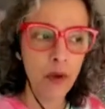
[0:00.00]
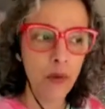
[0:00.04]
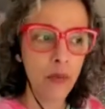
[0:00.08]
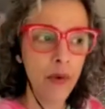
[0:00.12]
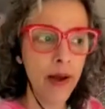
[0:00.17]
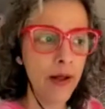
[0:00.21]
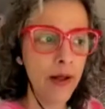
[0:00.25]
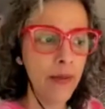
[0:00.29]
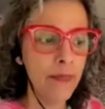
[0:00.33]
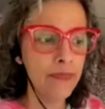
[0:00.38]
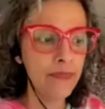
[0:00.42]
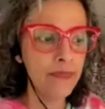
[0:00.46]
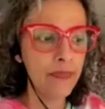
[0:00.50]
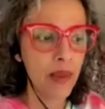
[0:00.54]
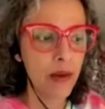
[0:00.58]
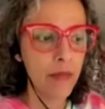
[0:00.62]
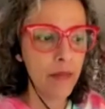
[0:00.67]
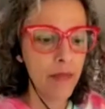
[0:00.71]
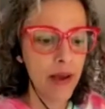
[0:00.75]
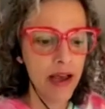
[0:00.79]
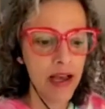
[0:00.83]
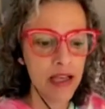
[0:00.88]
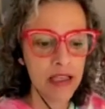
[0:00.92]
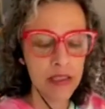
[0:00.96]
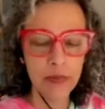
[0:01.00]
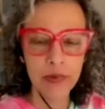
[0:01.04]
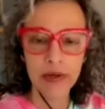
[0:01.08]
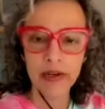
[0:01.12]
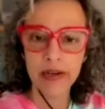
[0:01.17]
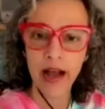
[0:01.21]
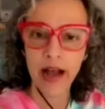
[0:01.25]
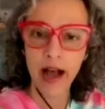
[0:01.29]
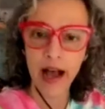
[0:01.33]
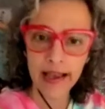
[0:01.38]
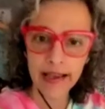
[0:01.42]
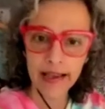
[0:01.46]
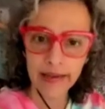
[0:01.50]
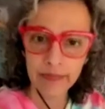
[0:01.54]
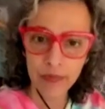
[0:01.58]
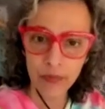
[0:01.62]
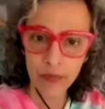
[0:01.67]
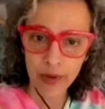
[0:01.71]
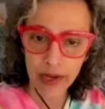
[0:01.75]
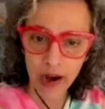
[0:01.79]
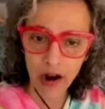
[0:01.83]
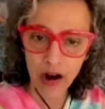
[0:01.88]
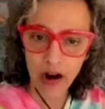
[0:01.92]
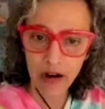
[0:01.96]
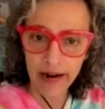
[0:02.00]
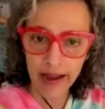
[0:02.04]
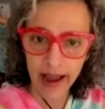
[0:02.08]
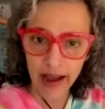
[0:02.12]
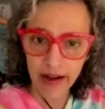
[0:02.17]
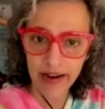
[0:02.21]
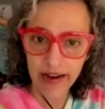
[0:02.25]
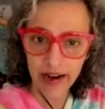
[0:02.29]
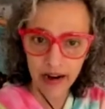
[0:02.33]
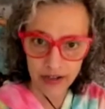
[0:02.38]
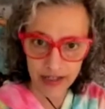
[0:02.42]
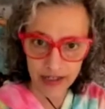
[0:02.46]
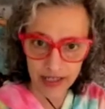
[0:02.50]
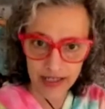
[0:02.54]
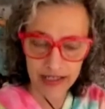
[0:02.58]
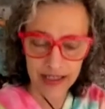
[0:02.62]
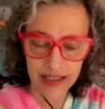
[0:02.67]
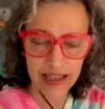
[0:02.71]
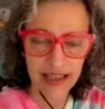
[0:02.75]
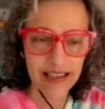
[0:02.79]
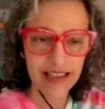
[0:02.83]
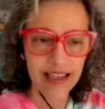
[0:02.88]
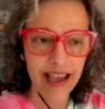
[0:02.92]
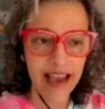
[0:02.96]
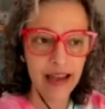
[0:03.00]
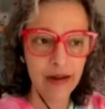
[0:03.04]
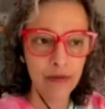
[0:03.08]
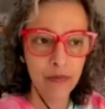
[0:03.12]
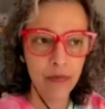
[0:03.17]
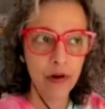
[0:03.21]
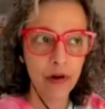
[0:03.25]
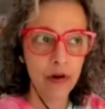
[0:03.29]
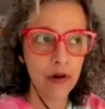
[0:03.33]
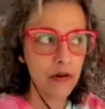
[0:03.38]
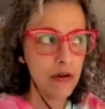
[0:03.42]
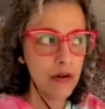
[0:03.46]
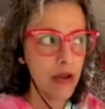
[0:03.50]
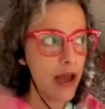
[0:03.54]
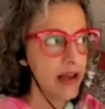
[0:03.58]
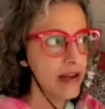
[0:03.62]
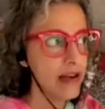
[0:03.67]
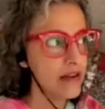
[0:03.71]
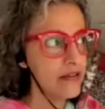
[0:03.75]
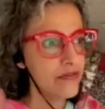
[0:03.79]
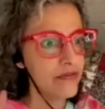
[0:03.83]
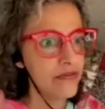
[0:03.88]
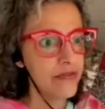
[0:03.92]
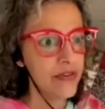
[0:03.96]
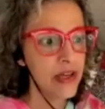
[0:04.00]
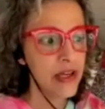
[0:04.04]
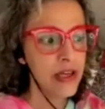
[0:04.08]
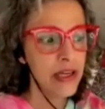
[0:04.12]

Well, my husband and I, we are now in our 60s and we're kind of